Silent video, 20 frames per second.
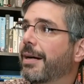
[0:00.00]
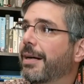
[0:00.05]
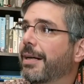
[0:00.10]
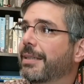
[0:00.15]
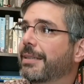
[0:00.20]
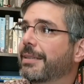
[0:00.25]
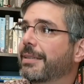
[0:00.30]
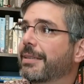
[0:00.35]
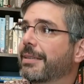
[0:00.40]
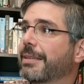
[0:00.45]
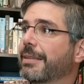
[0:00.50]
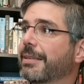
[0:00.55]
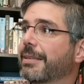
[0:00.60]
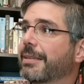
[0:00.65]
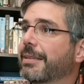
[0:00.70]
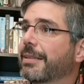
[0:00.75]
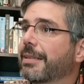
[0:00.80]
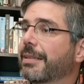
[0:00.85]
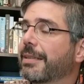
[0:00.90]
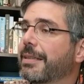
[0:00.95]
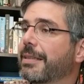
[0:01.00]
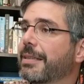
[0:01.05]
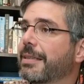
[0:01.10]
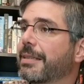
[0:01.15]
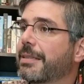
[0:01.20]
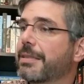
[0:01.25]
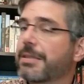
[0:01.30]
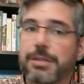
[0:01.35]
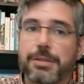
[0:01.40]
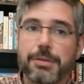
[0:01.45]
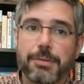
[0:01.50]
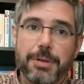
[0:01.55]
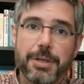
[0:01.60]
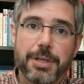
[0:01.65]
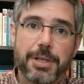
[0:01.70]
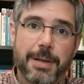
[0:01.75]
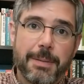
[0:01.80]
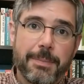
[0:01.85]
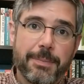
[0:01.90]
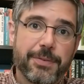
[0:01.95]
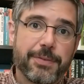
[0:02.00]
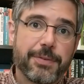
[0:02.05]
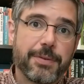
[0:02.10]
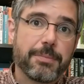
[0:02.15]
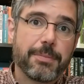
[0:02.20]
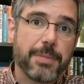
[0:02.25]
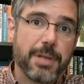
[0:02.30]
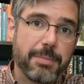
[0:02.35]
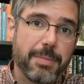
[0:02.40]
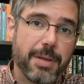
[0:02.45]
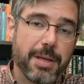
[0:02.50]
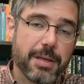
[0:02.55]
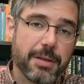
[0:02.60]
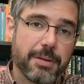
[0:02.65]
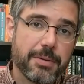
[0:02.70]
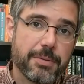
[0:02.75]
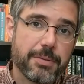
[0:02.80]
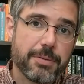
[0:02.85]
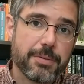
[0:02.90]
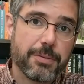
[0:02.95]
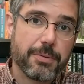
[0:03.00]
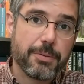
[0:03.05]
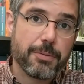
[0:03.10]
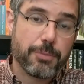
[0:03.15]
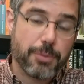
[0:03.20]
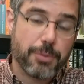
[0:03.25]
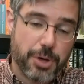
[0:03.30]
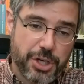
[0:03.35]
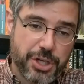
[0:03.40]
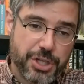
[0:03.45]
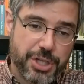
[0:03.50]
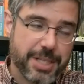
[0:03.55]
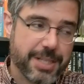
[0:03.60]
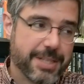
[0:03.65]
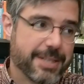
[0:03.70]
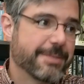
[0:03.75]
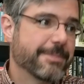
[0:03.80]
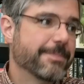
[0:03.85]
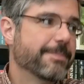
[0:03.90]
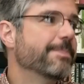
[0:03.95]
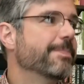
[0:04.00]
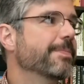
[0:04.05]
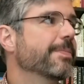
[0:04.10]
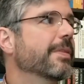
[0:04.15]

Uh, the story comes from me making worksheets,